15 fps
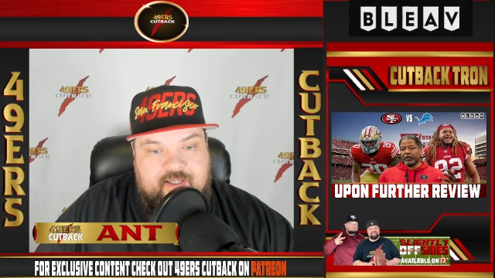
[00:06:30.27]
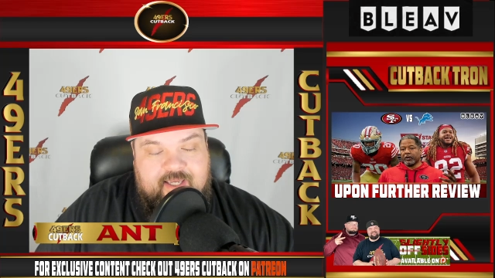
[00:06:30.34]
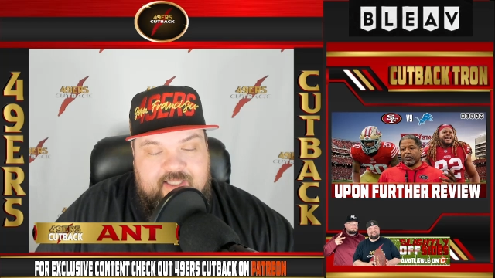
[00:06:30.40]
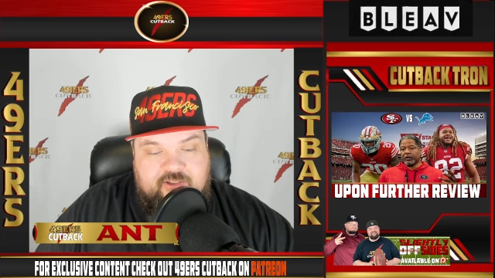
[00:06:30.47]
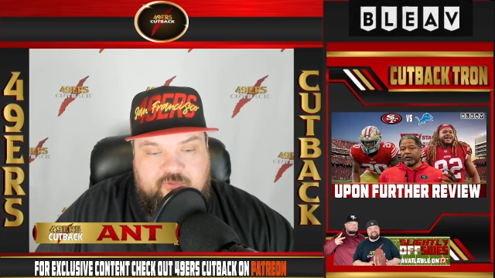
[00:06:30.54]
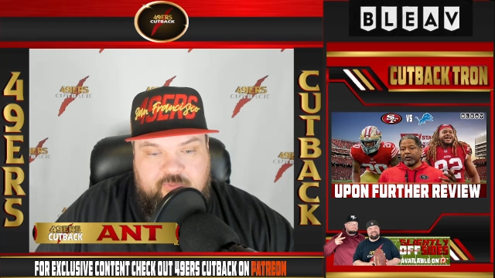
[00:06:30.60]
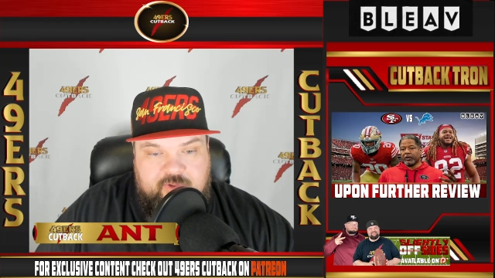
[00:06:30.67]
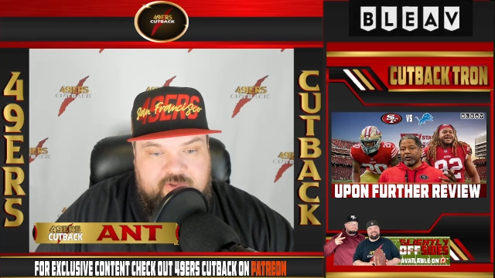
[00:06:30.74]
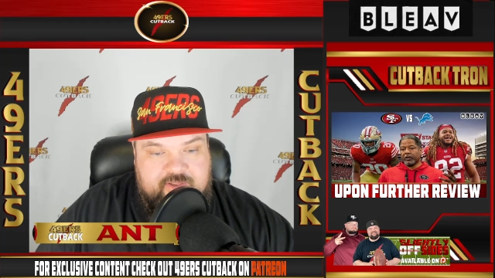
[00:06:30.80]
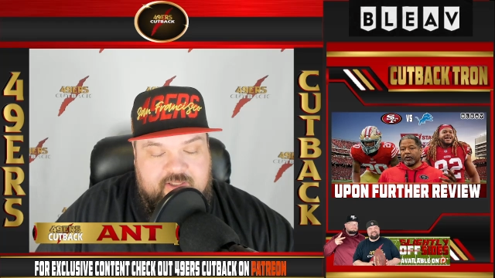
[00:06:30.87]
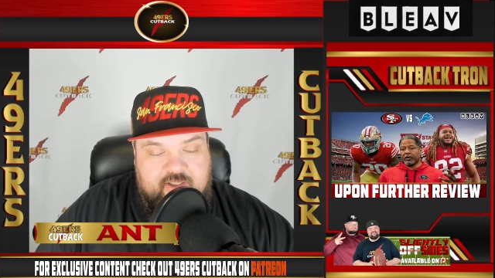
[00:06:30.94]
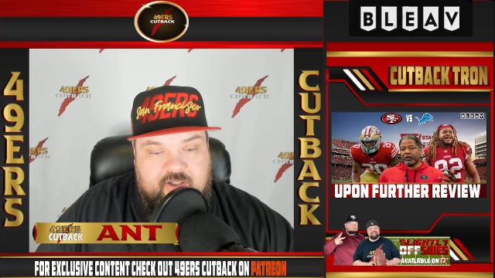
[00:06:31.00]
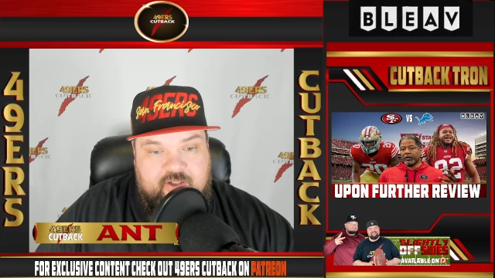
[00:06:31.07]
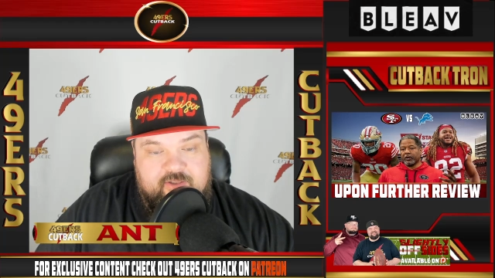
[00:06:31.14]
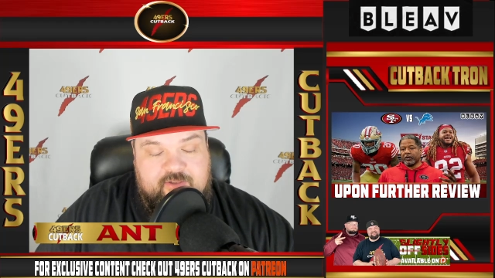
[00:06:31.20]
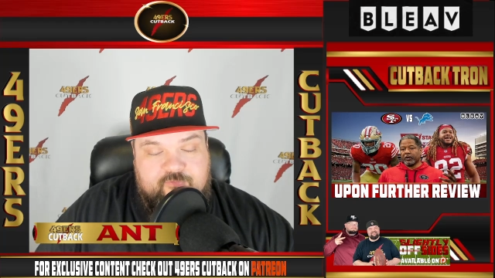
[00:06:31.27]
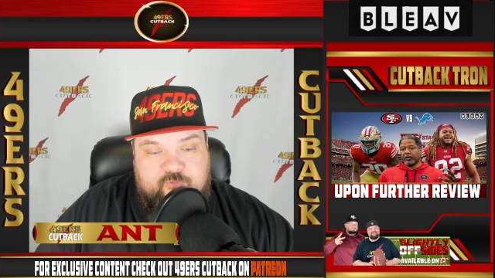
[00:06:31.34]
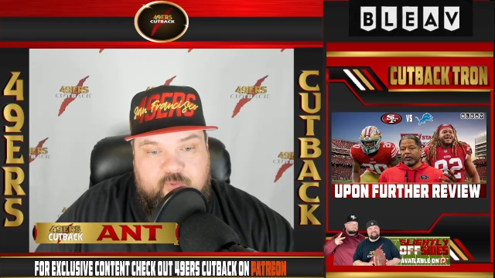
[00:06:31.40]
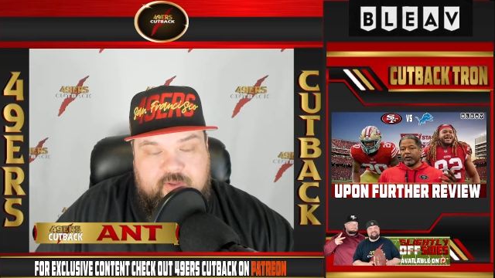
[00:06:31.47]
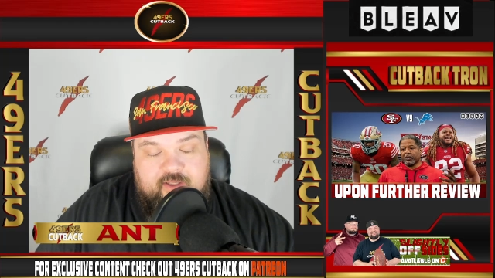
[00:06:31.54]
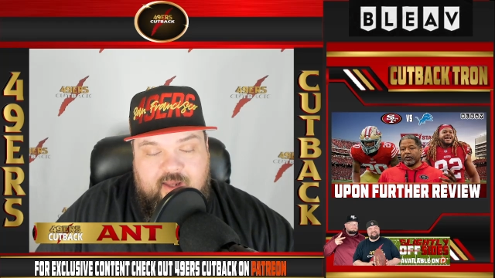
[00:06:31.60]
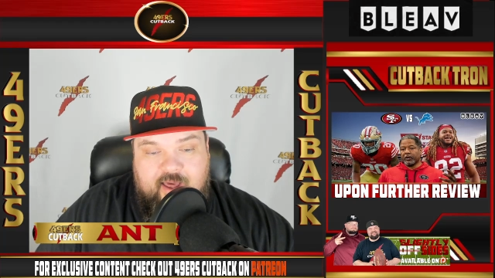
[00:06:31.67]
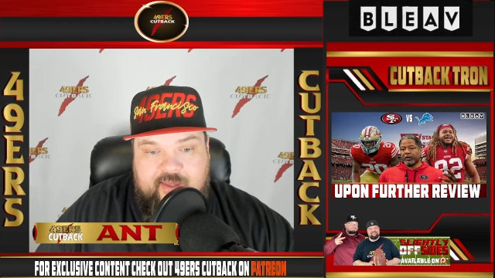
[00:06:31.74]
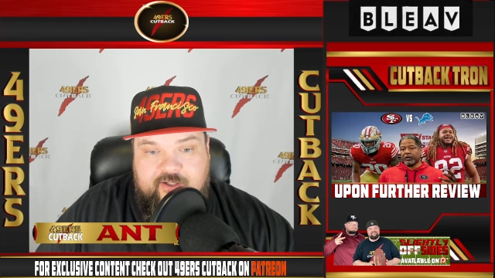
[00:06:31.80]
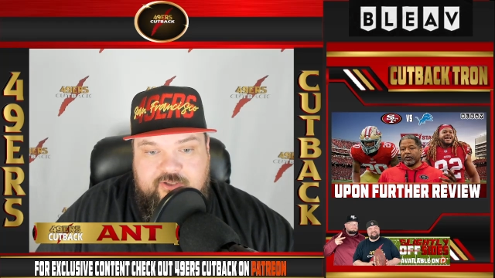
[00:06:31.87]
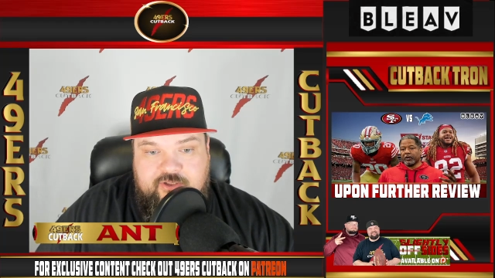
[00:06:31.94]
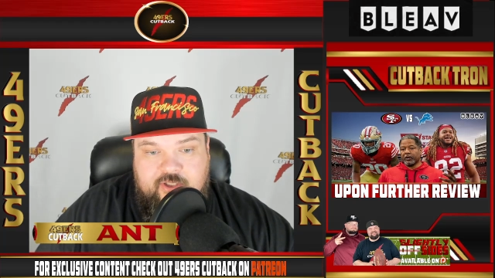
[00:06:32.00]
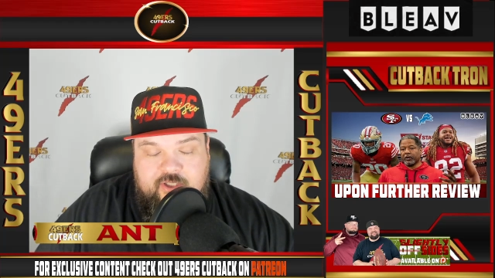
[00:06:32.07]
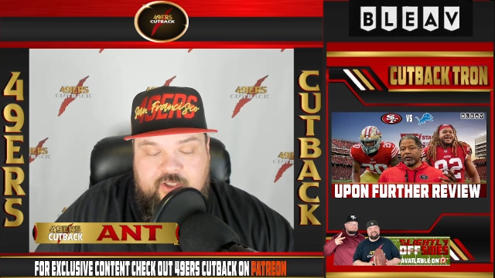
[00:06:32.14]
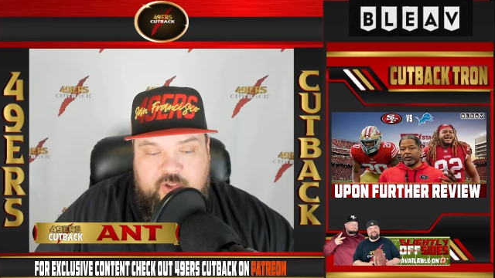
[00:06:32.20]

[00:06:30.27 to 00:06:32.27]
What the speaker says: is really going to hurt the 49ers.